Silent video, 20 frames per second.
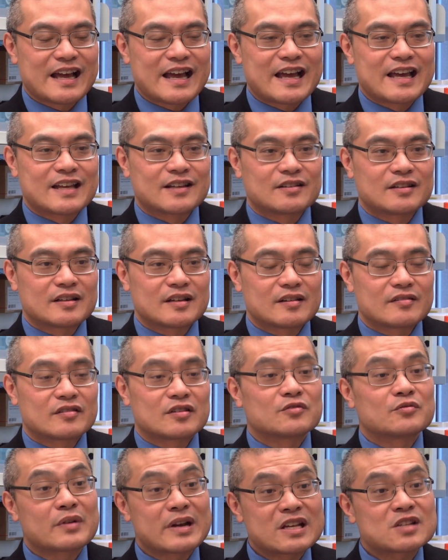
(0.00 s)
And
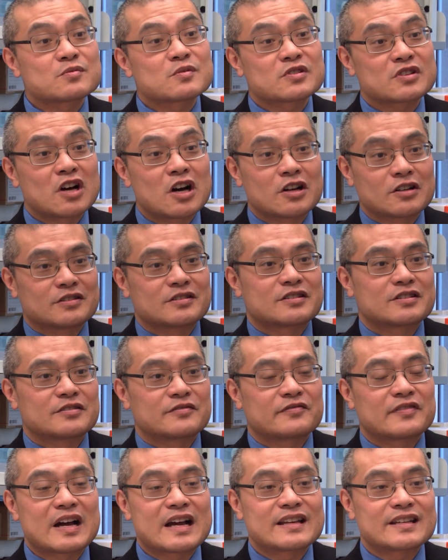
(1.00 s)
the race was on to
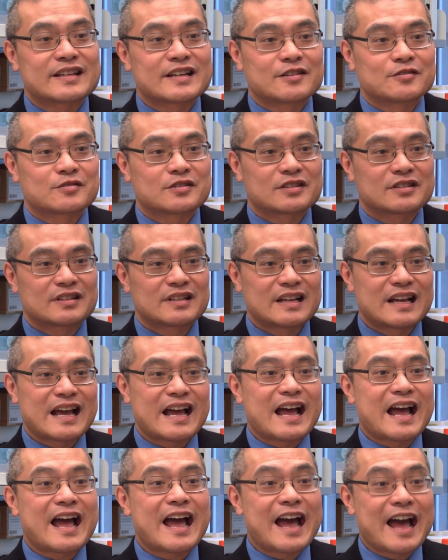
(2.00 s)
find out
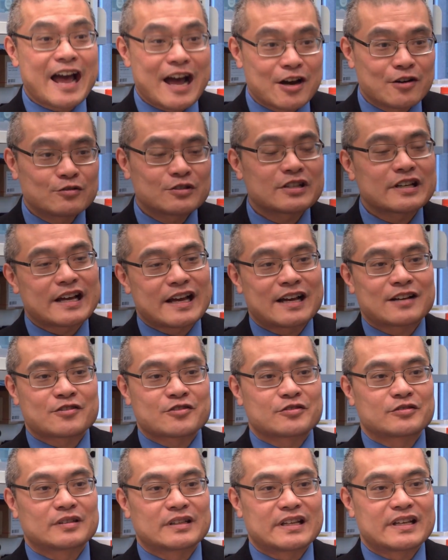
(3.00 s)
how to
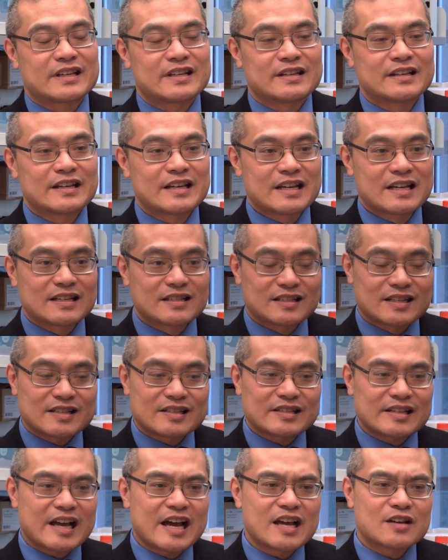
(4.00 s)
actually
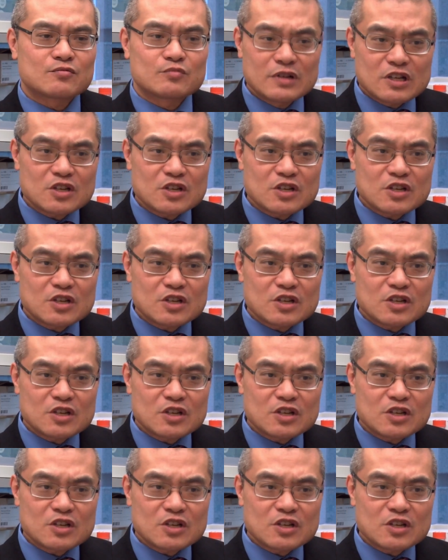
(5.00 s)
decide